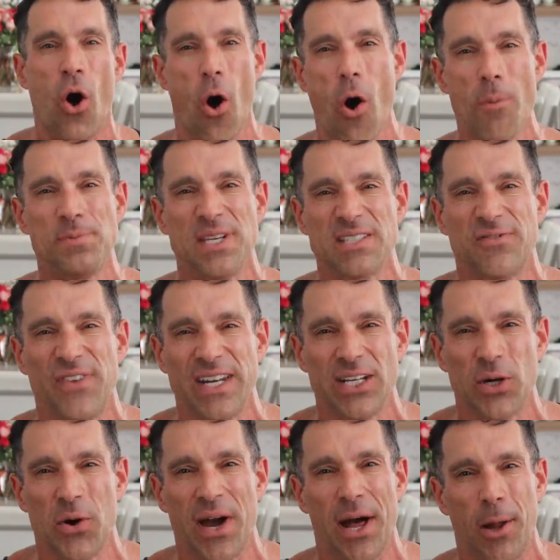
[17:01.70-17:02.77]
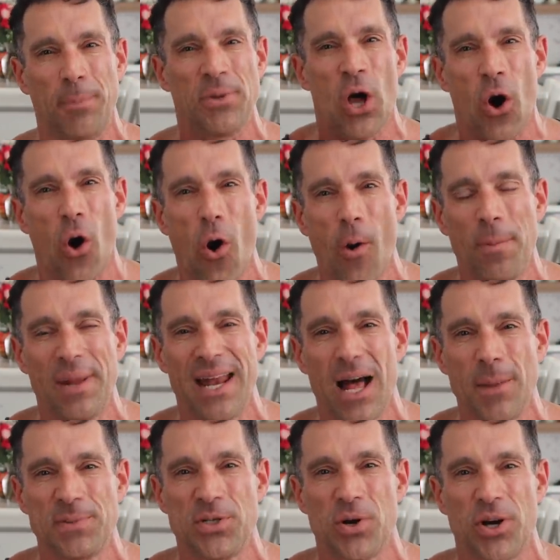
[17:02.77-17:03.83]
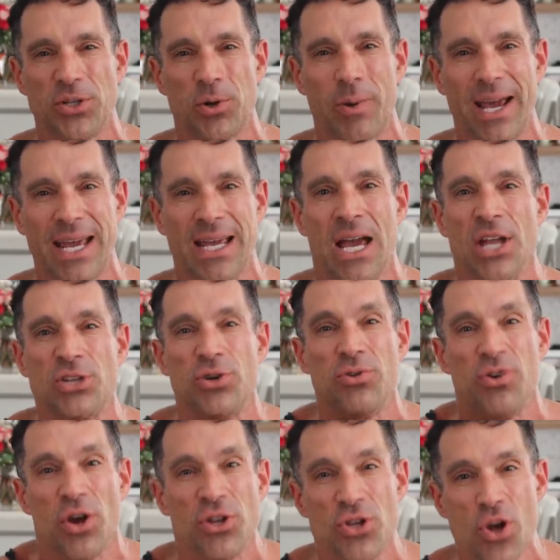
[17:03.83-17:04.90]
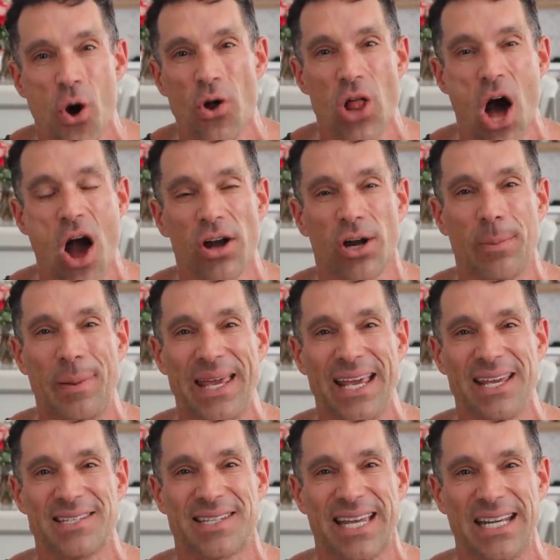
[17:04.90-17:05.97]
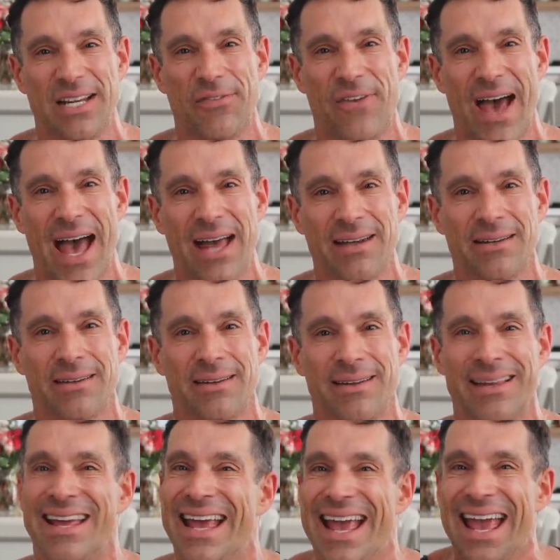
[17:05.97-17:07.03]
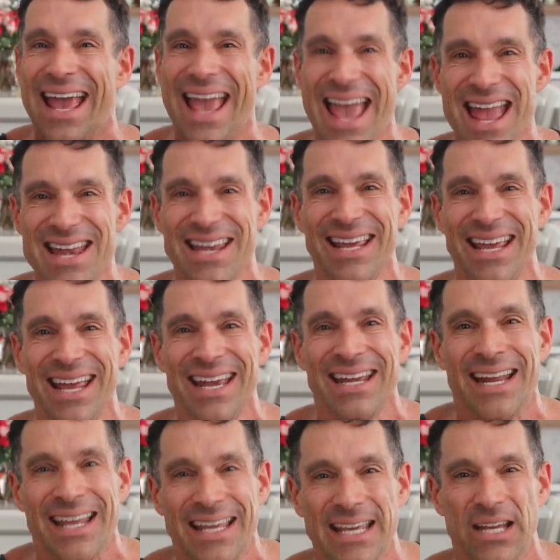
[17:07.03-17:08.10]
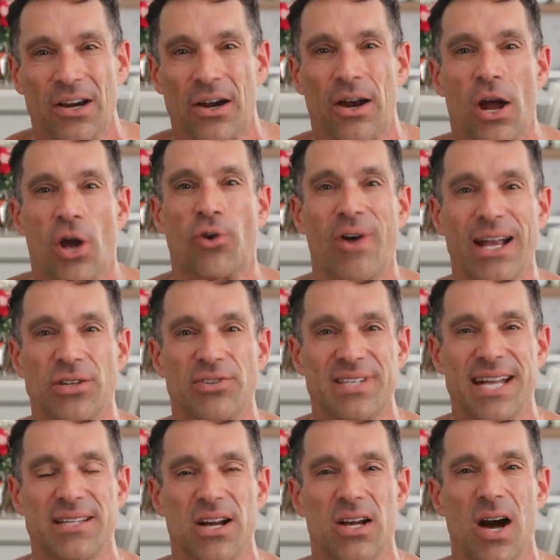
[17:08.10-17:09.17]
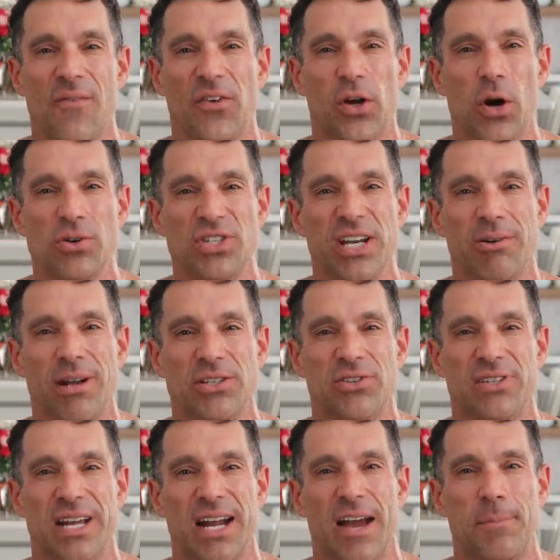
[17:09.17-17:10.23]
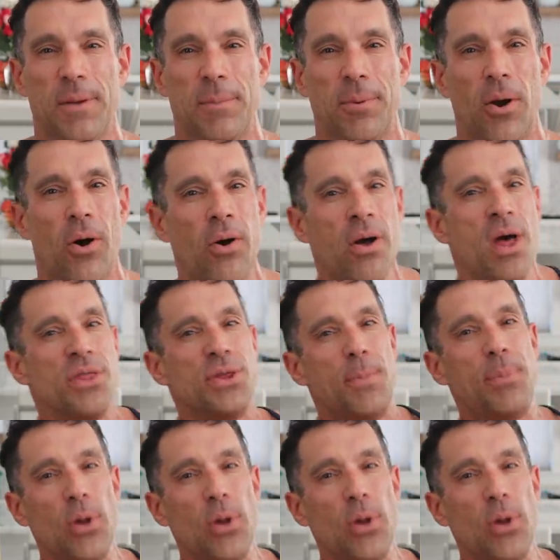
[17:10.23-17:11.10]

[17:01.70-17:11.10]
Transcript: Hope this video helped. Hope it helps you on your way to no longer being skinny fat. Ending it here. GregDoucette.com for coaching. Greg IB Pro. The